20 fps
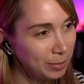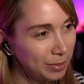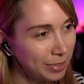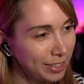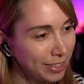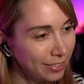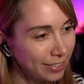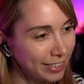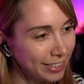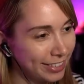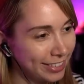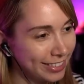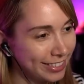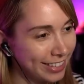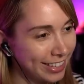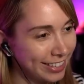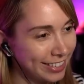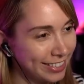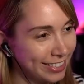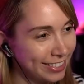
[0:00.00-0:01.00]
Phoebe definitely knows
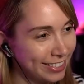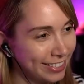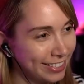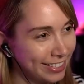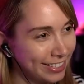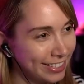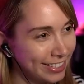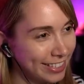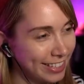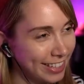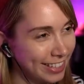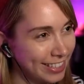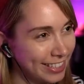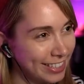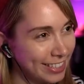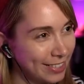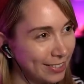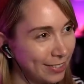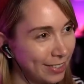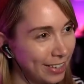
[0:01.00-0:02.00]
that too. Just gets
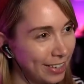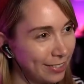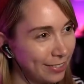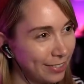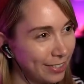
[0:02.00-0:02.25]
in the way